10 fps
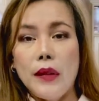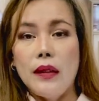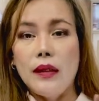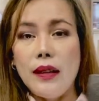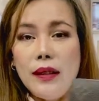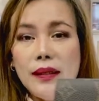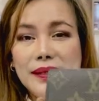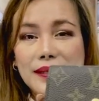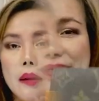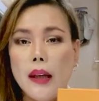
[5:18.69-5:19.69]
yeah,
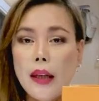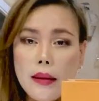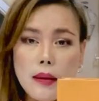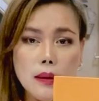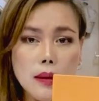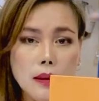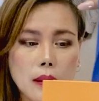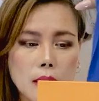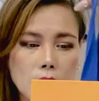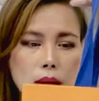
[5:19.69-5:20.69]
next is
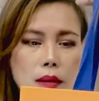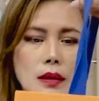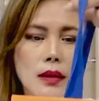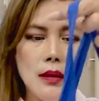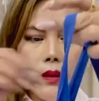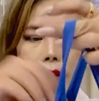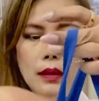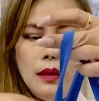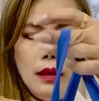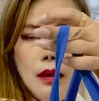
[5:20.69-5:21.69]
this
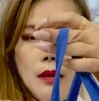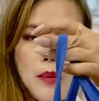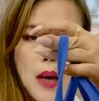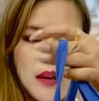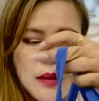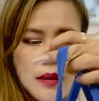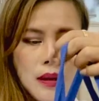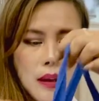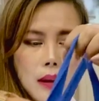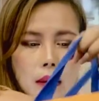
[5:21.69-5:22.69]
box
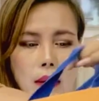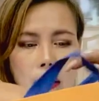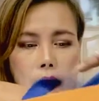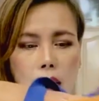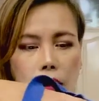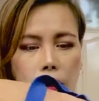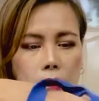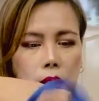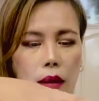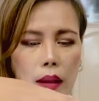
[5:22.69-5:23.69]
here.
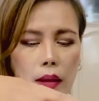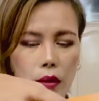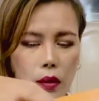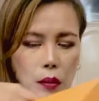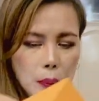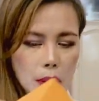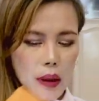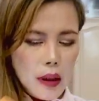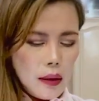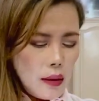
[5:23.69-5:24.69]
Let's open
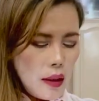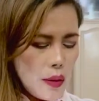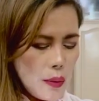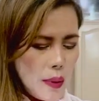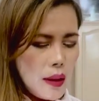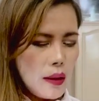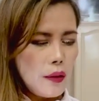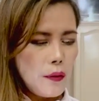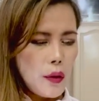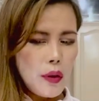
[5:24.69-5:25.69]
it as well,
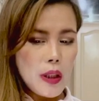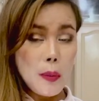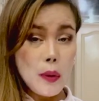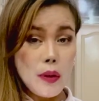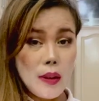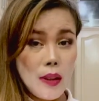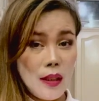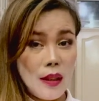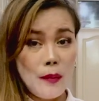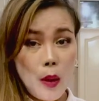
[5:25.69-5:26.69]
of course, because this
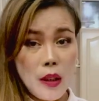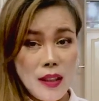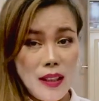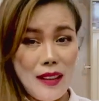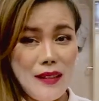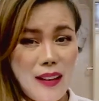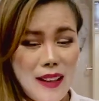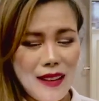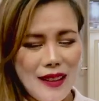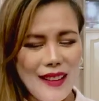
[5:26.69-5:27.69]
is unboxing,
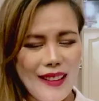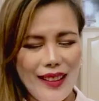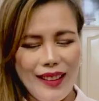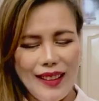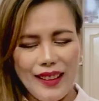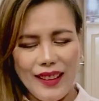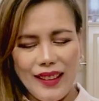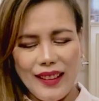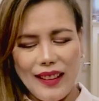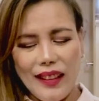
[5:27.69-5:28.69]
right?
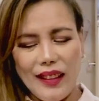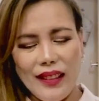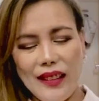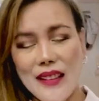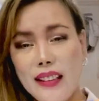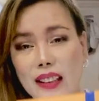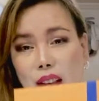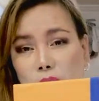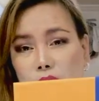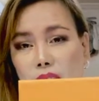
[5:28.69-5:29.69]
It
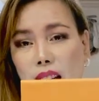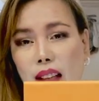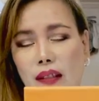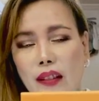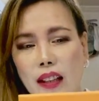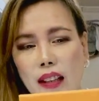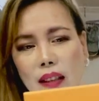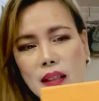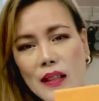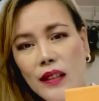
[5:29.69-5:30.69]
looks like
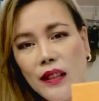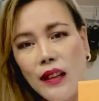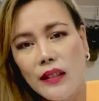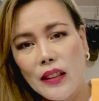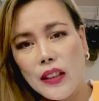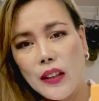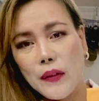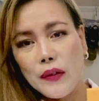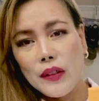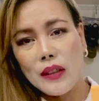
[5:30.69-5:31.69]
this, another
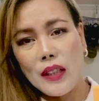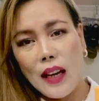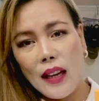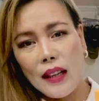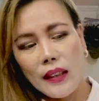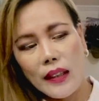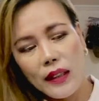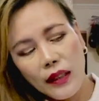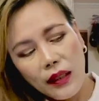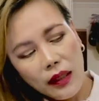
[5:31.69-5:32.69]
gift tag,
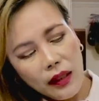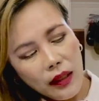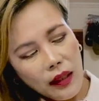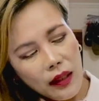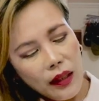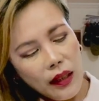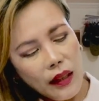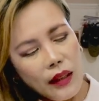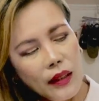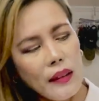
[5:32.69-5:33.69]

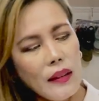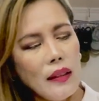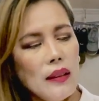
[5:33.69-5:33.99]
and